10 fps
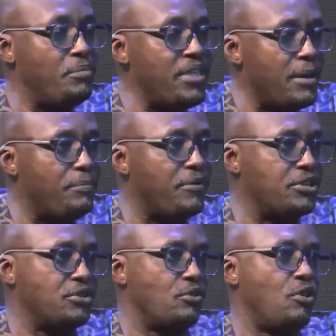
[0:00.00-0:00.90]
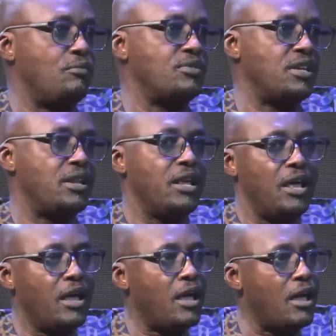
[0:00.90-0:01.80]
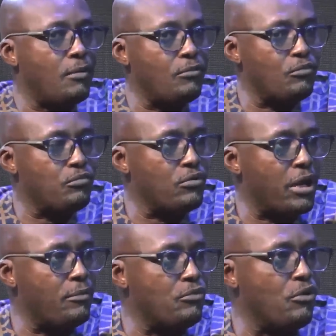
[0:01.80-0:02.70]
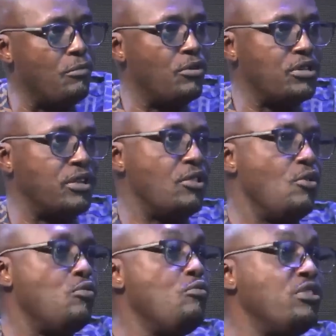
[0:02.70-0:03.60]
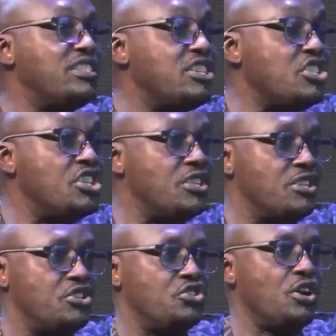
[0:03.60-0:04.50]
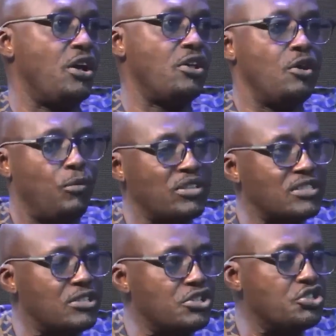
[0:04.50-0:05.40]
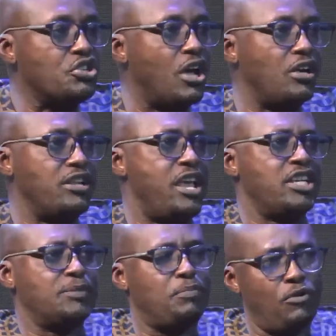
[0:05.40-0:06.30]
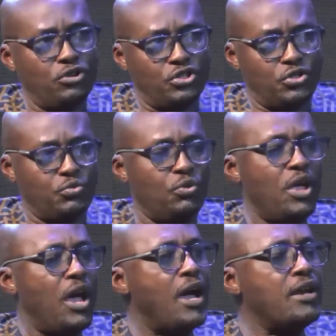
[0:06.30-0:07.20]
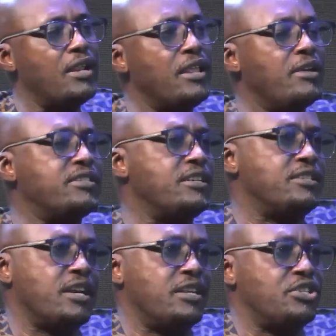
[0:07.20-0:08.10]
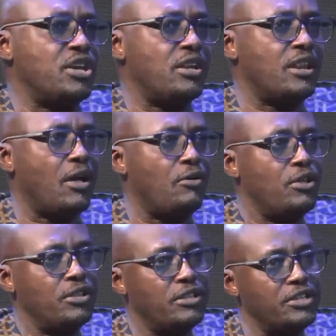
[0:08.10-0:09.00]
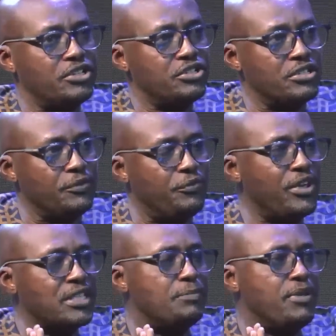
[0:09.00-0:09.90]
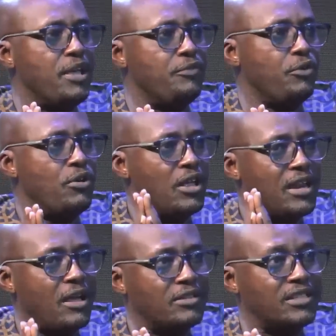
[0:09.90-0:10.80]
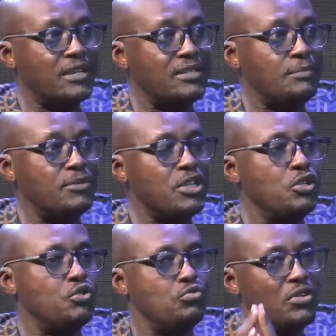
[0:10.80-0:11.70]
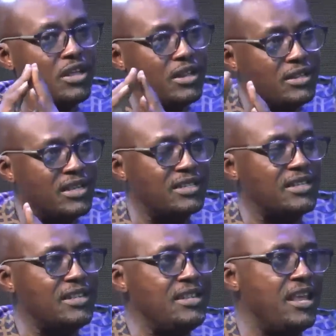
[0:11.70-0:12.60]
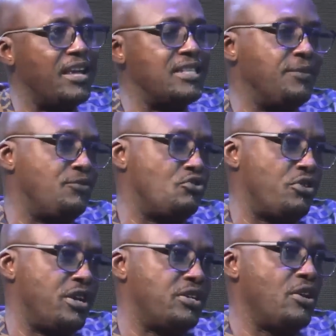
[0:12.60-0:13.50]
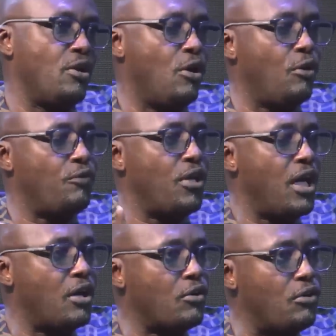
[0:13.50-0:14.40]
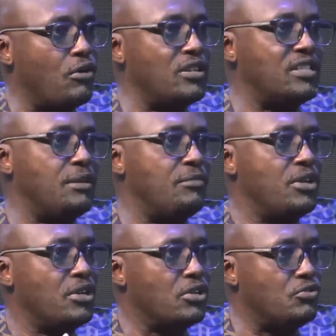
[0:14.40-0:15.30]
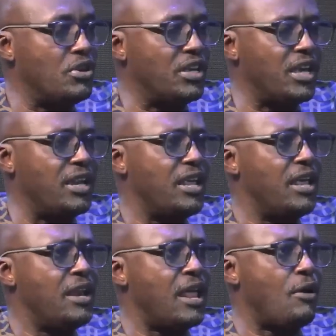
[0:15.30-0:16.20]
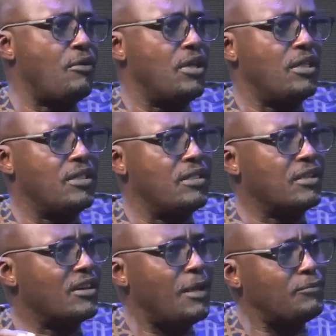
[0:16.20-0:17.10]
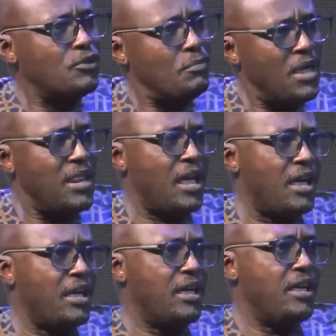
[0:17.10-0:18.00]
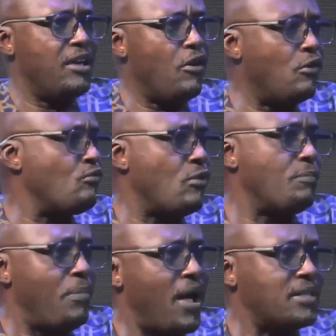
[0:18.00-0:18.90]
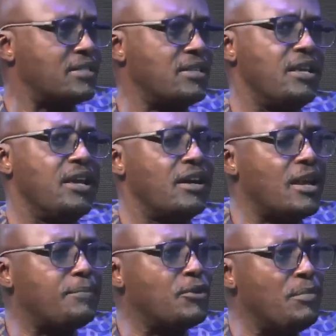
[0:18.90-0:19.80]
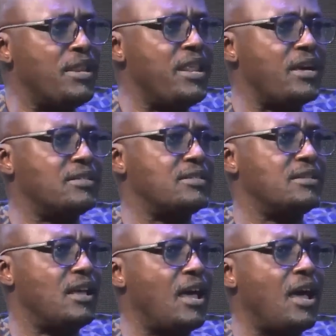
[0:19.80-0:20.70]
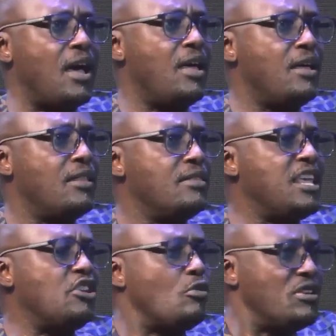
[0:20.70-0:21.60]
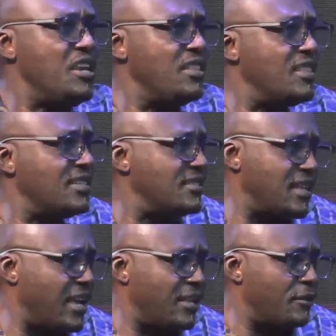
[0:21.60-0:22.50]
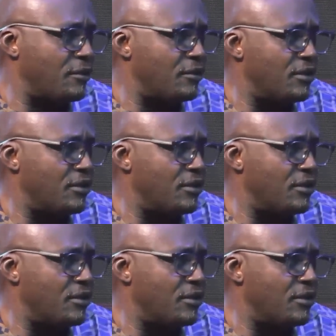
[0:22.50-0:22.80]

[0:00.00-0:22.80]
P peer pressure comes in. Role model, who is teaching this child? What is this child exposed to? And then next thing that the child now, the deviant behavior now turns him into this negative trend of alcoholism, drinking. Now, kleptomania on one part. Kleptomaniacs, they don't need this thing.